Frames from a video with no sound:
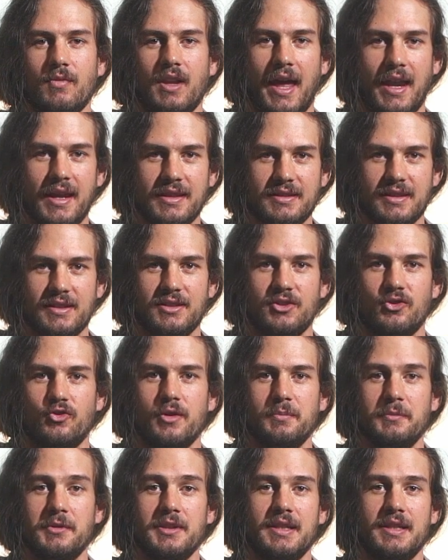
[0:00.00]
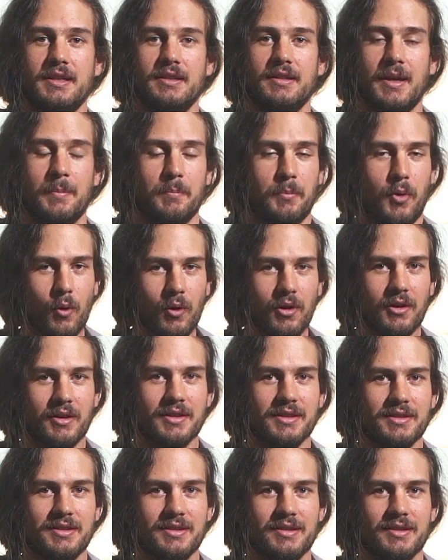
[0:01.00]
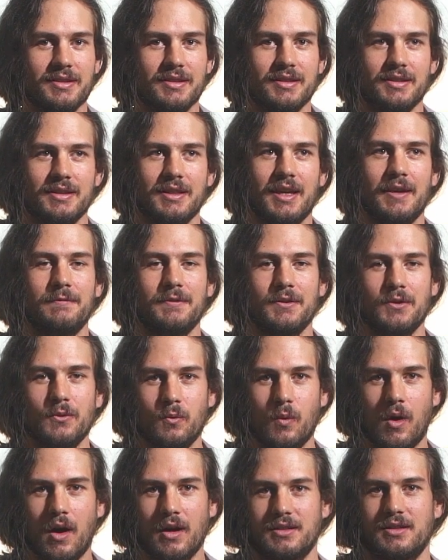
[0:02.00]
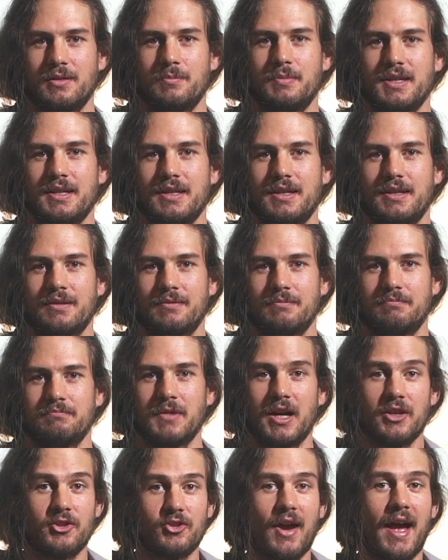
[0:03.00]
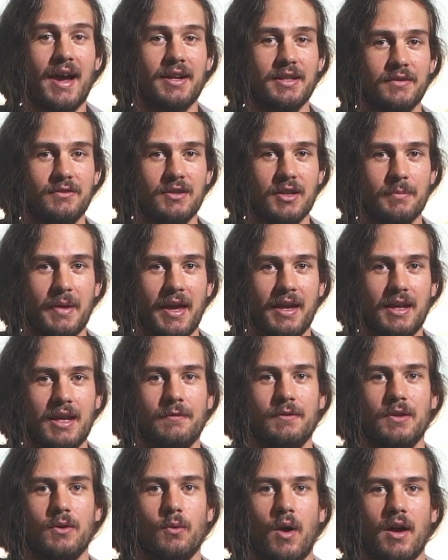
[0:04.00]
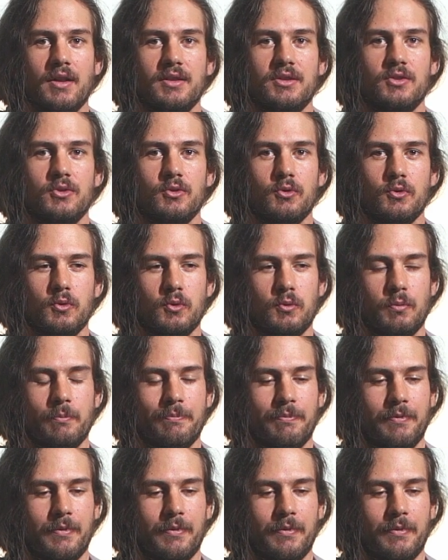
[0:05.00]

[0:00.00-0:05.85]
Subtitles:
And it's extremely important if you want to be attractive to men, if you want to